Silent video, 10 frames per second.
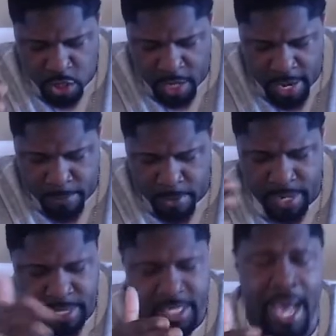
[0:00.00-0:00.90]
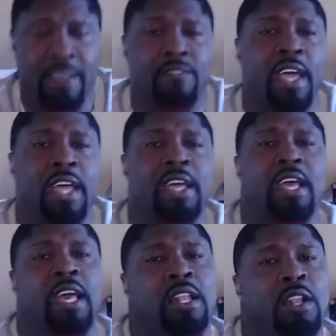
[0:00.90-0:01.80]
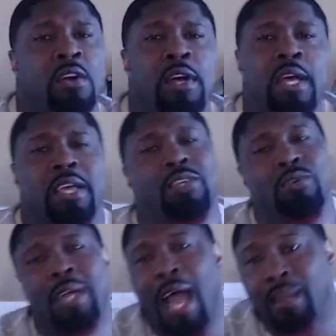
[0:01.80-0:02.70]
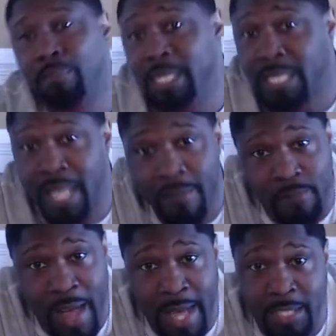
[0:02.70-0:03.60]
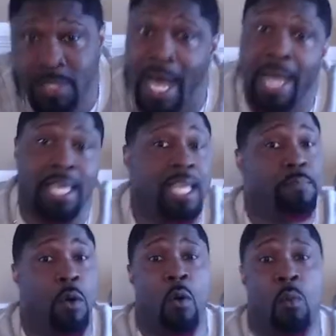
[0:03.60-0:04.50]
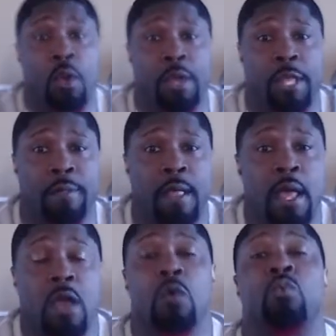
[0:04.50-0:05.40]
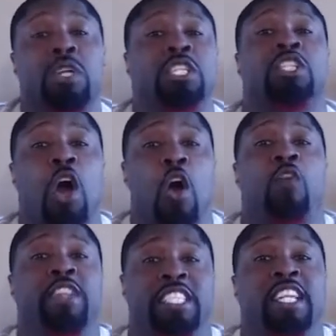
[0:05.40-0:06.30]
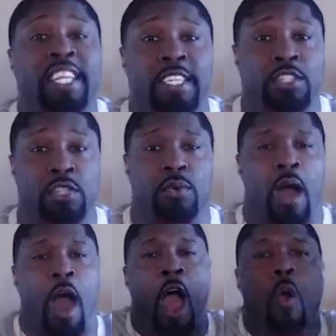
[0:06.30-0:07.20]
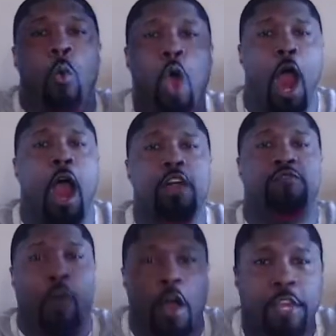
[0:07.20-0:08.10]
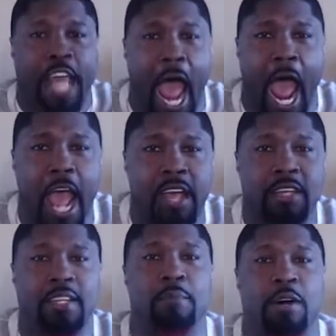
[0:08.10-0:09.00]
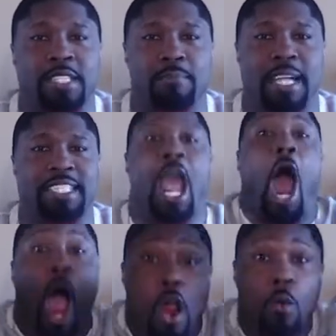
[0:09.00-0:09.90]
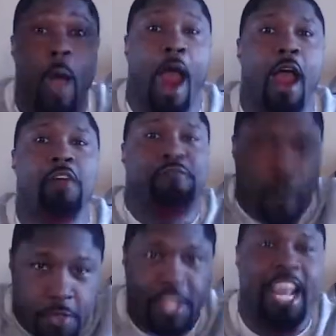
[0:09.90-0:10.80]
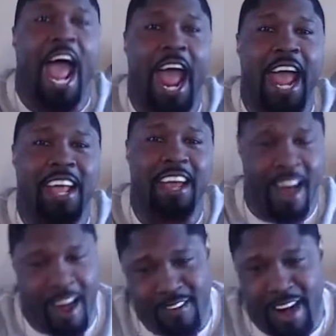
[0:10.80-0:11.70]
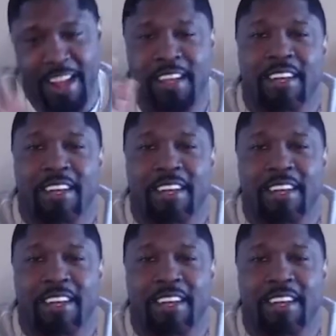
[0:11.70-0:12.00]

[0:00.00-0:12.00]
labor is not in vain in the Lord. You got to be steadfast. You got to keep on working. What does all this lead to? Our word for the day. Come on, somebody say, our word for the day. Our word for